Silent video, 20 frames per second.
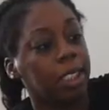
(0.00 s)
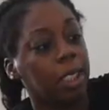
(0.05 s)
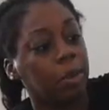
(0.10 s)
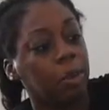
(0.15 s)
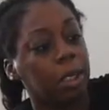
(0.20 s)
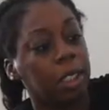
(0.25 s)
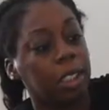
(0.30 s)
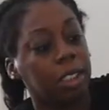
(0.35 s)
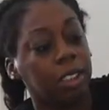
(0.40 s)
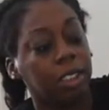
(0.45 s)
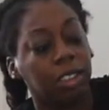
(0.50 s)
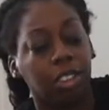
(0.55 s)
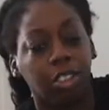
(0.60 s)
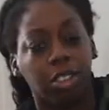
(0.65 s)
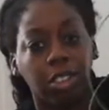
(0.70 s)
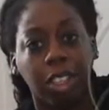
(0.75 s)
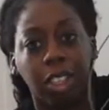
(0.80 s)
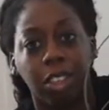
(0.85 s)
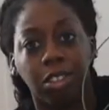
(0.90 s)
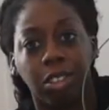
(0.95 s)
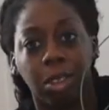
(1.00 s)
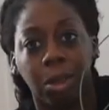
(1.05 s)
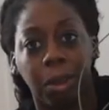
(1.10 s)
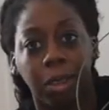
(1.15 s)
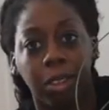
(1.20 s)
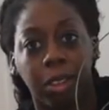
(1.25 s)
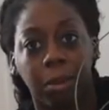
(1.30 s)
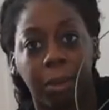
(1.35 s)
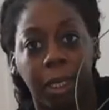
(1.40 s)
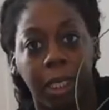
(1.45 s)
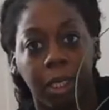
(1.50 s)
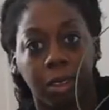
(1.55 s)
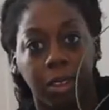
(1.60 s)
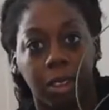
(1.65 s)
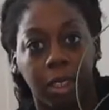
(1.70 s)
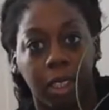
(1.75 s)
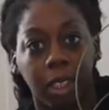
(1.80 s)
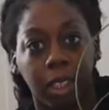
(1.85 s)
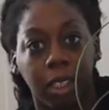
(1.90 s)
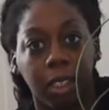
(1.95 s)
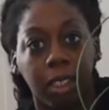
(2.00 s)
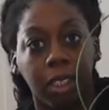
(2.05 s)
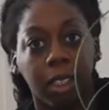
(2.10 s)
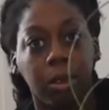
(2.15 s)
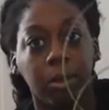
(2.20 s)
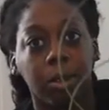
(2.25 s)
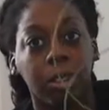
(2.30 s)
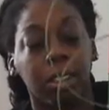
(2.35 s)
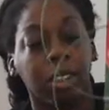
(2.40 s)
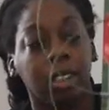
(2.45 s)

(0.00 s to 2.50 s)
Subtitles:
I wanted us to try growing tomatoes again. It was